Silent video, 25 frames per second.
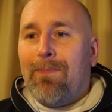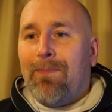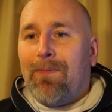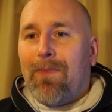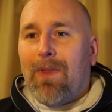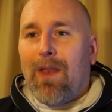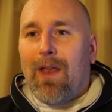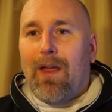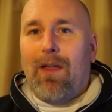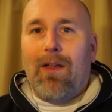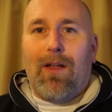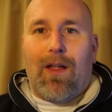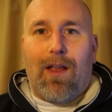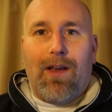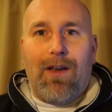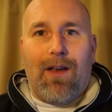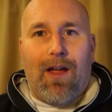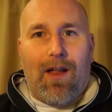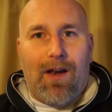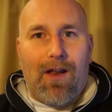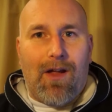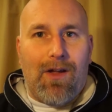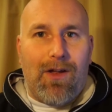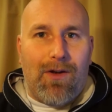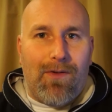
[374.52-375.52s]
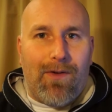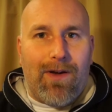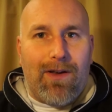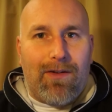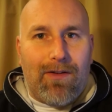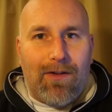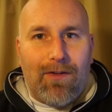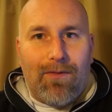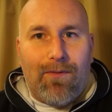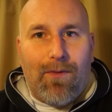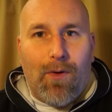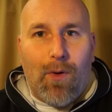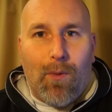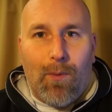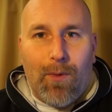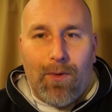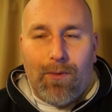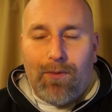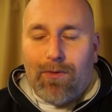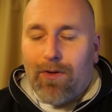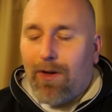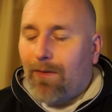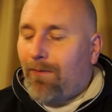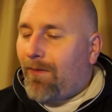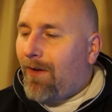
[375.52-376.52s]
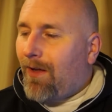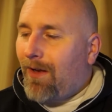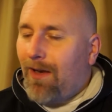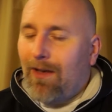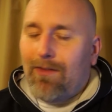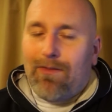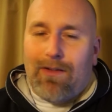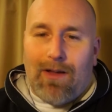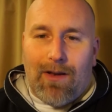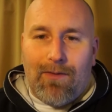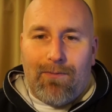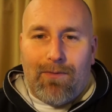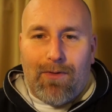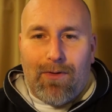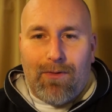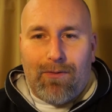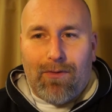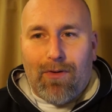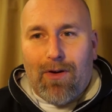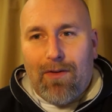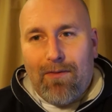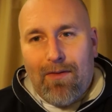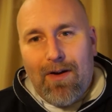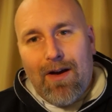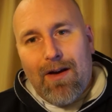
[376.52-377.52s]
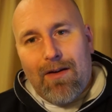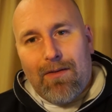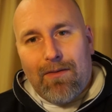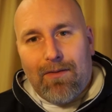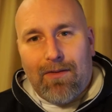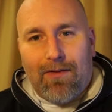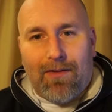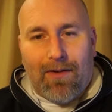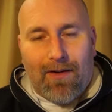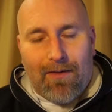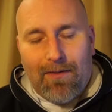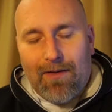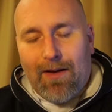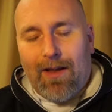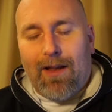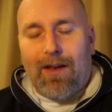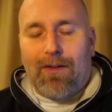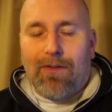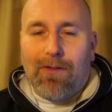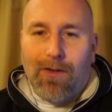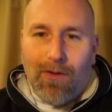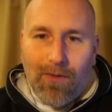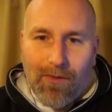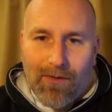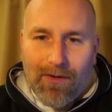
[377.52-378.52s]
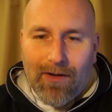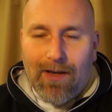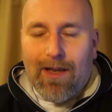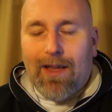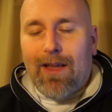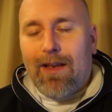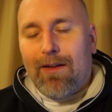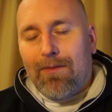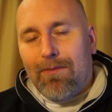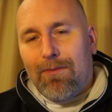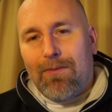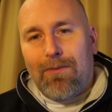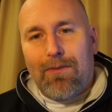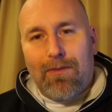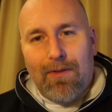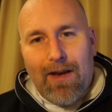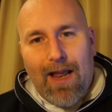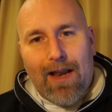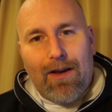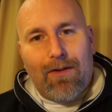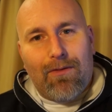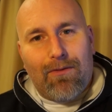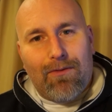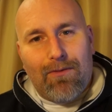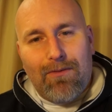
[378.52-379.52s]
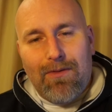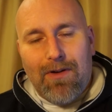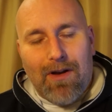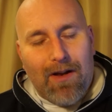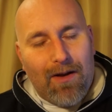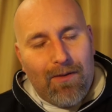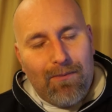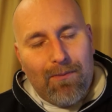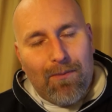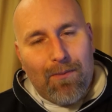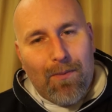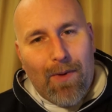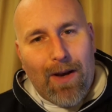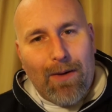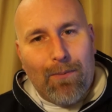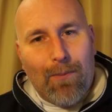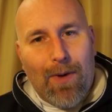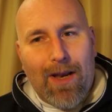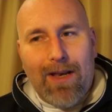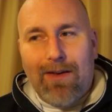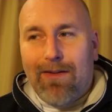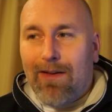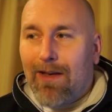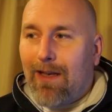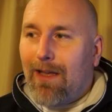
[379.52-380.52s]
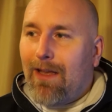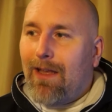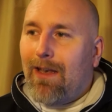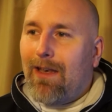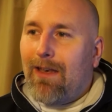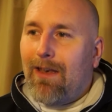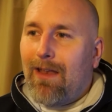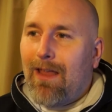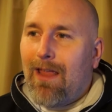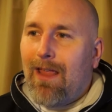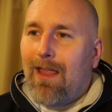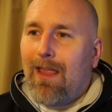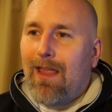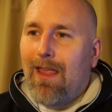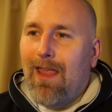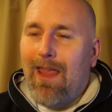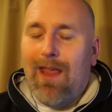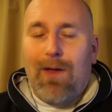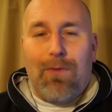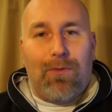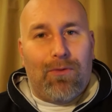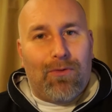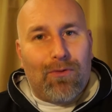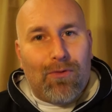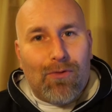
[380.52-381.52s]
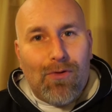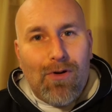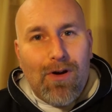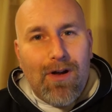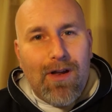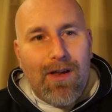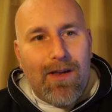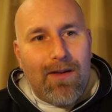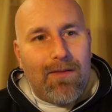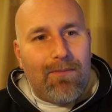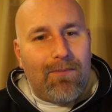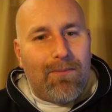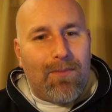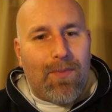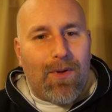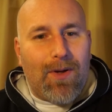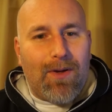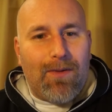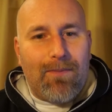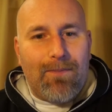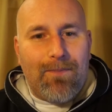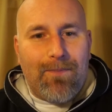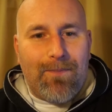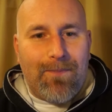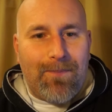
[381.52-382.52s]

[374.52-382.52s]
You know, I know you're into your four-wheel drive car. Let's go for a drive around." I looked at it and had went in it, and it was all right, but